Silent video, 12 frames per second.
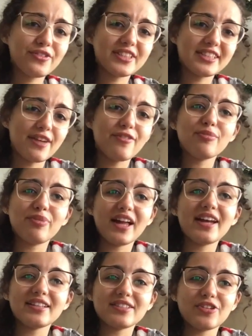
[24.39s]
of the 7
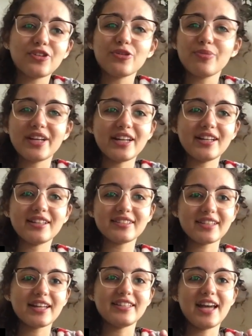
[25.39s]
planets are orbiting
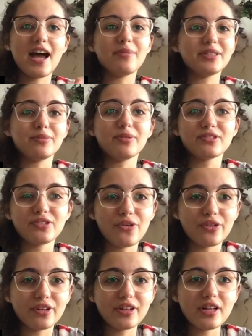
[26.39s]
inside the habitable
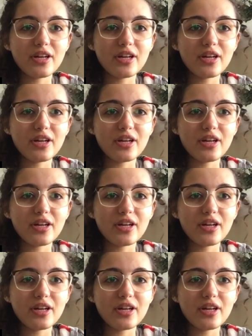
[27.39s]
zone.